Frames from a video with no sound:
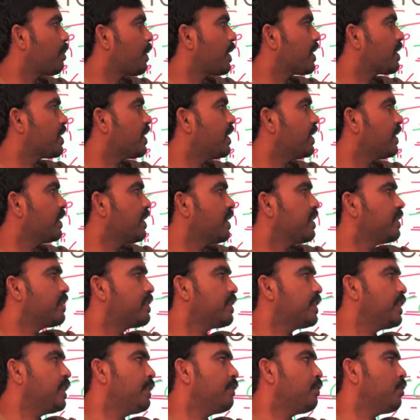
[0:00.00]
is the pressure
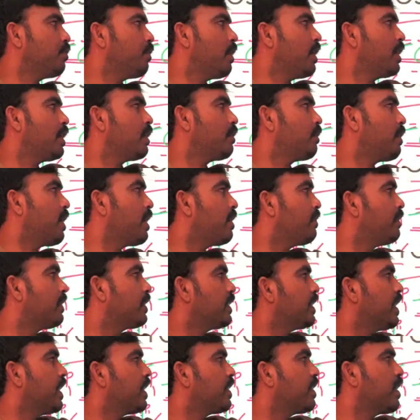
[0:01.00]
intensity. If you multiply it
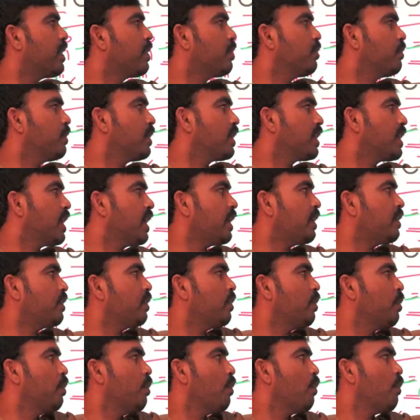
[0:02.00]
with area, you will
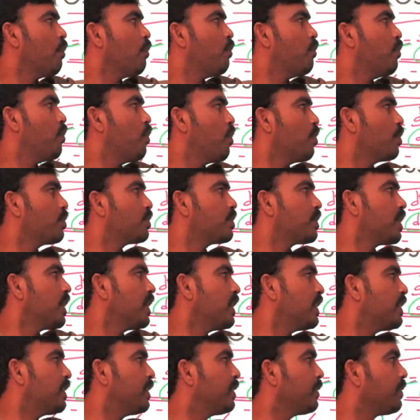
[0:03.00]
get force,
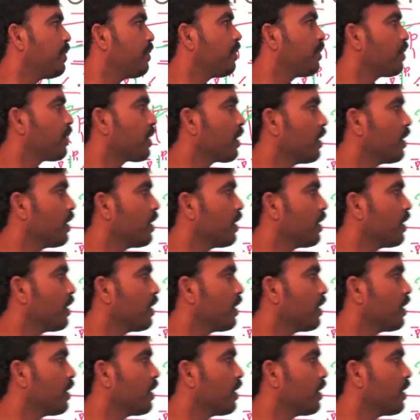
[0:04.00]
right?